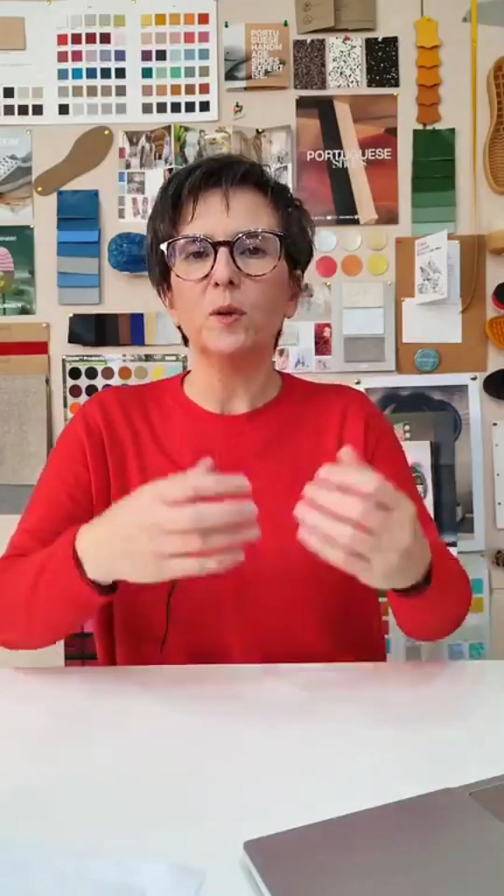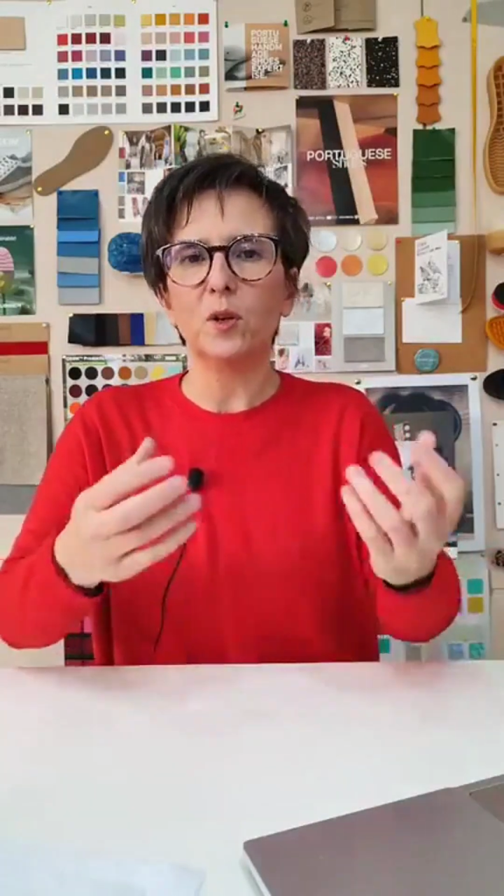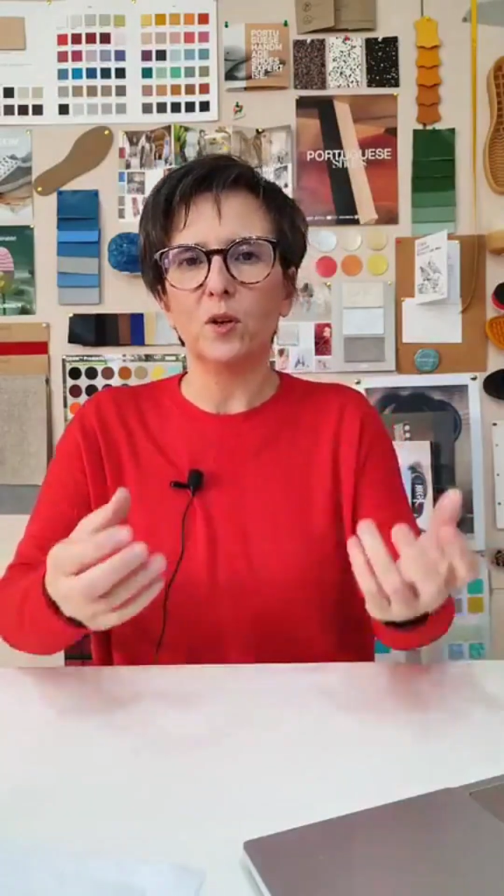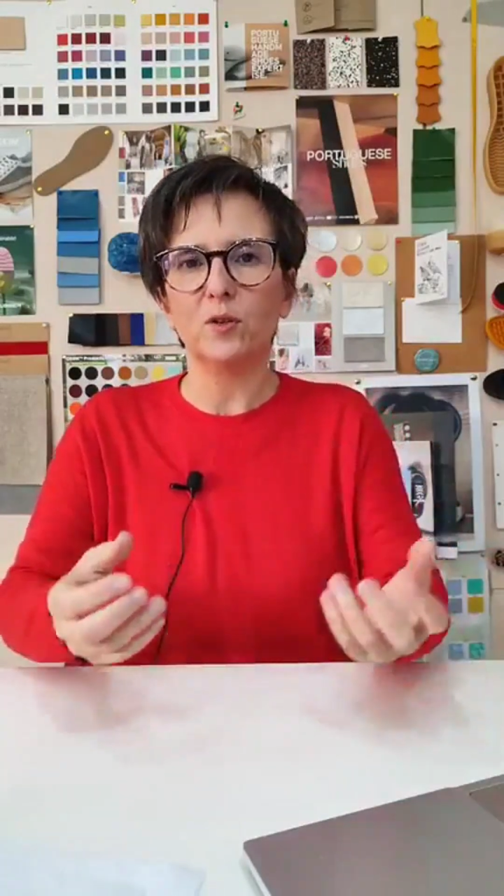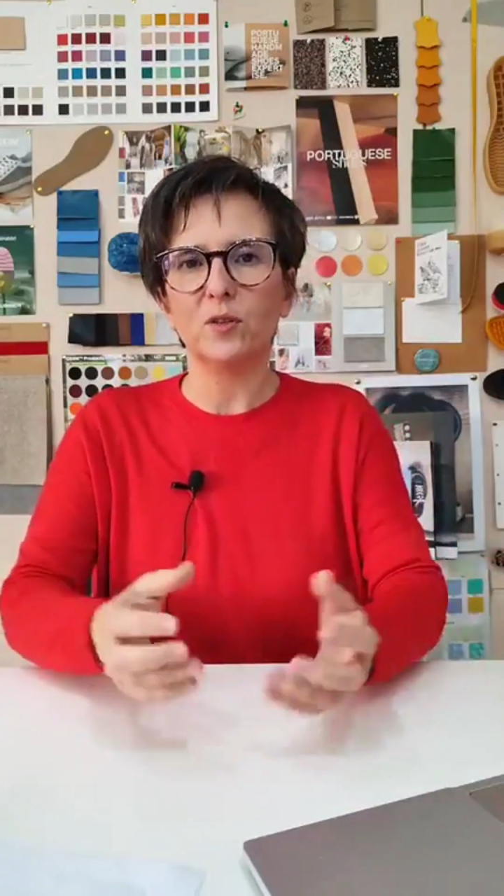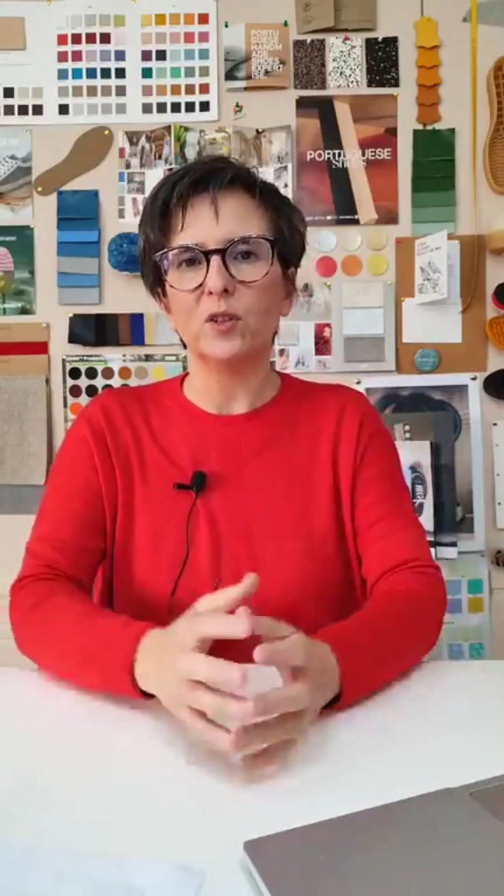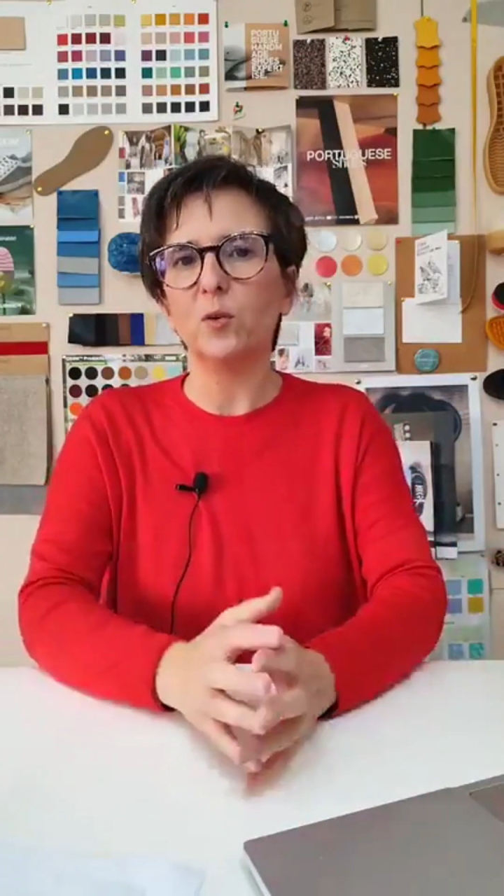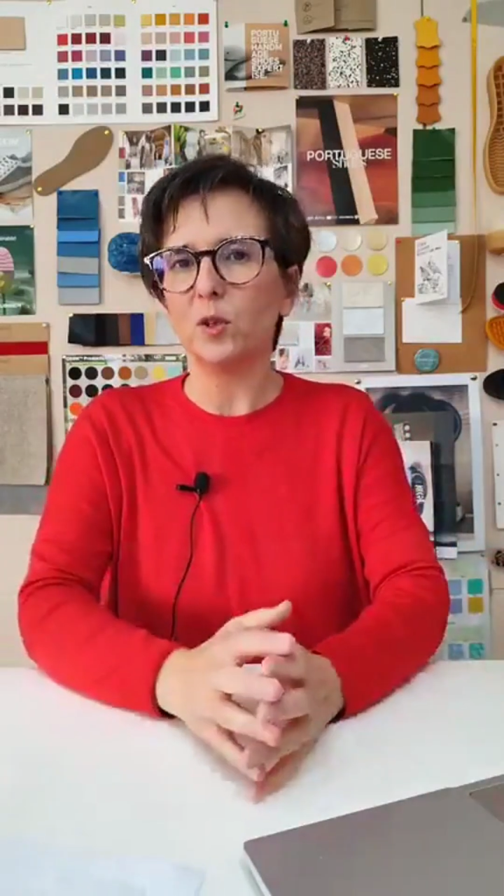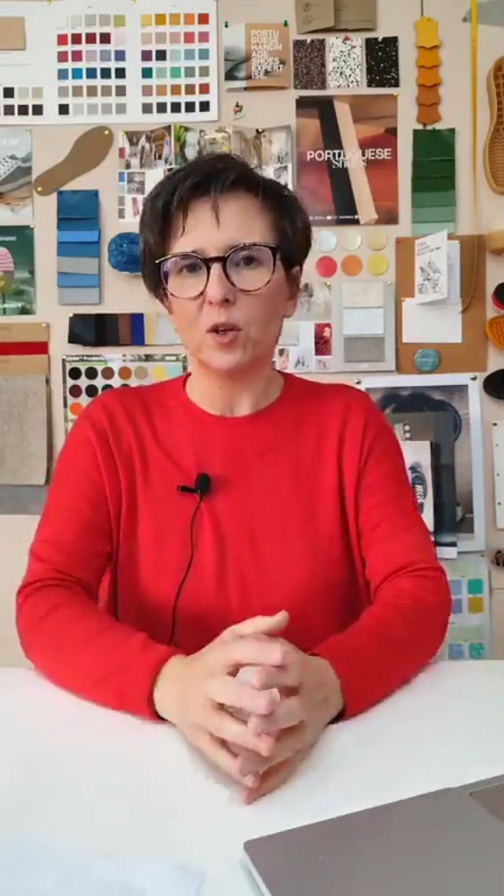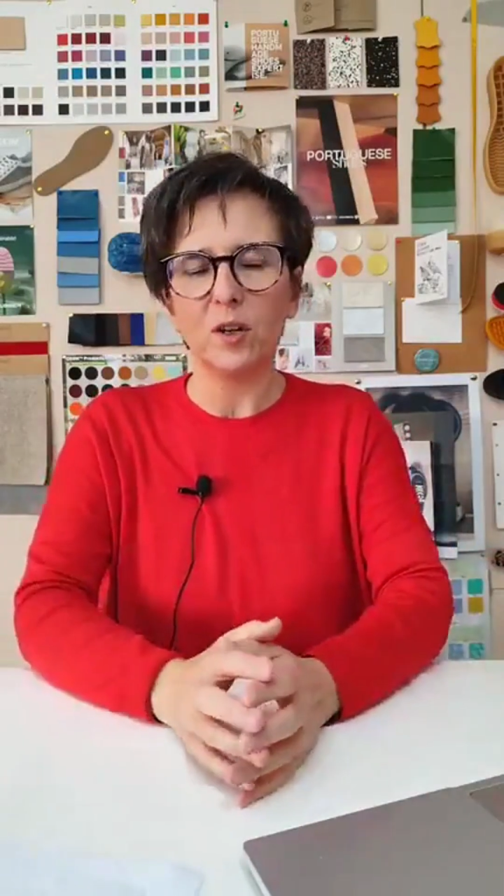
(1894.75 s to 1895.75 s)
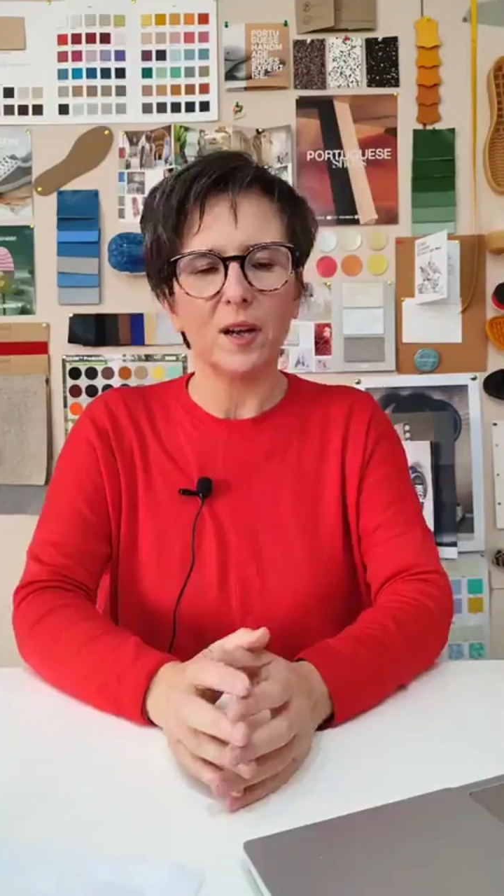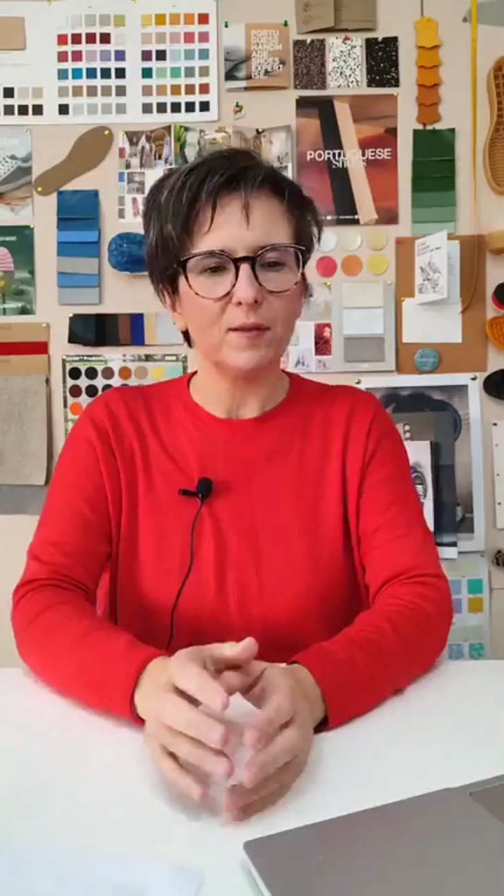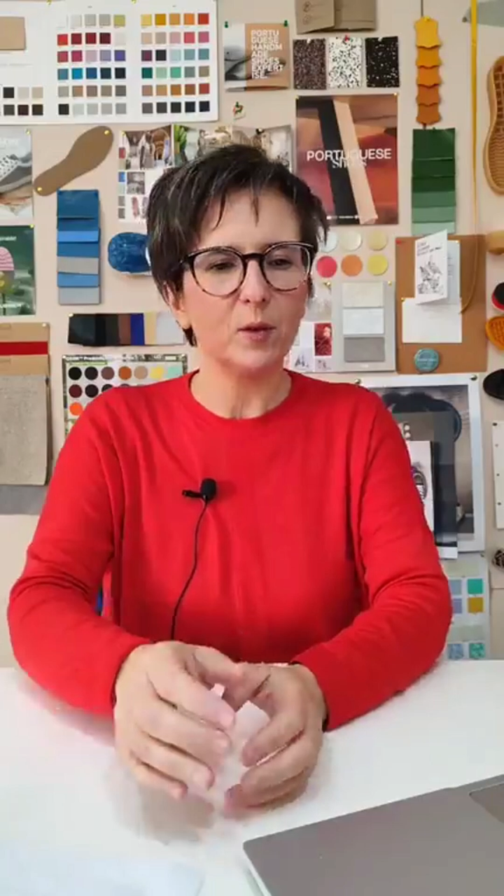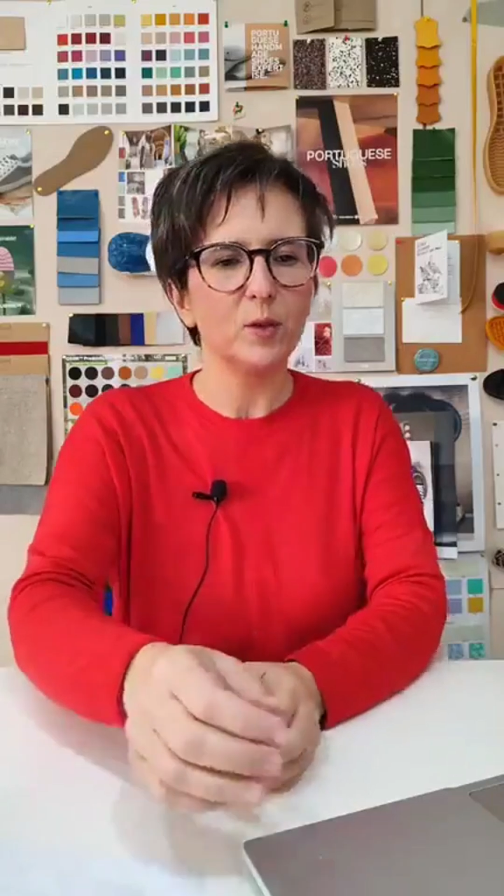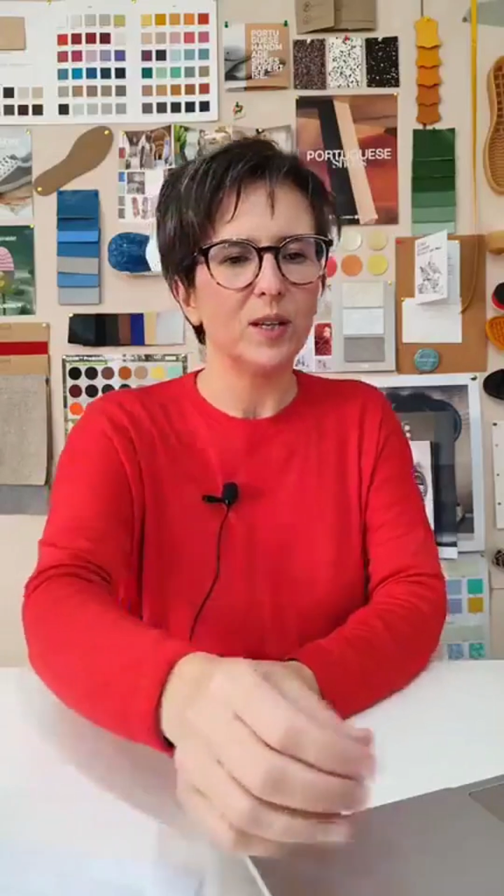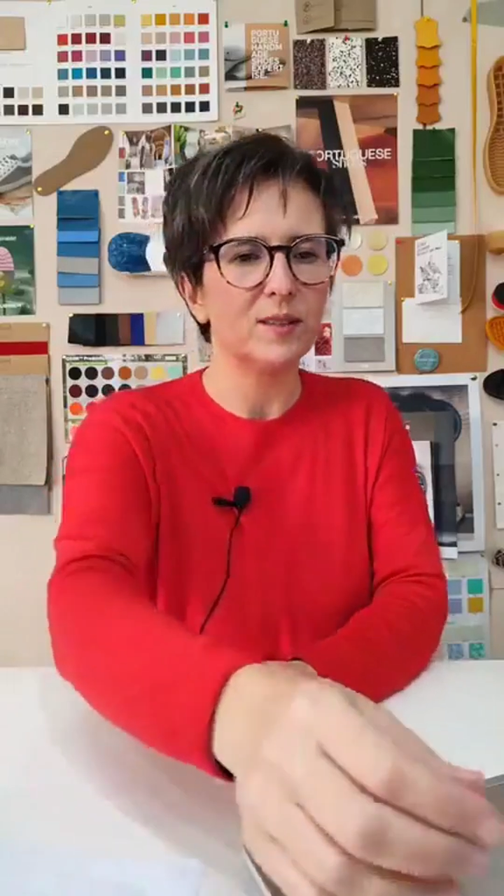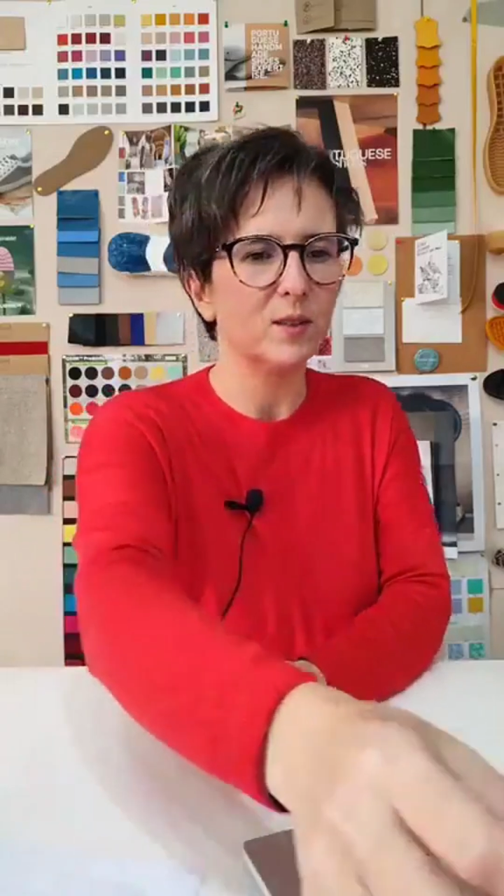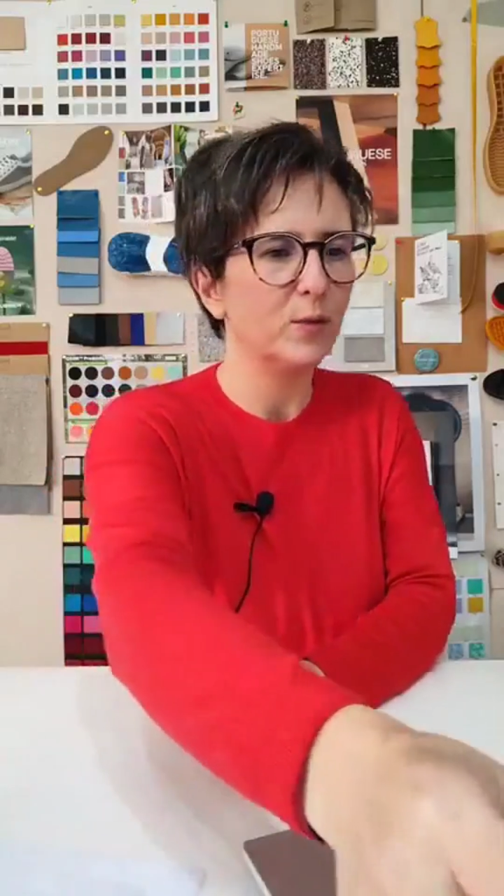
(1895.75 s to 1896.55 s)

because you will not have a good answer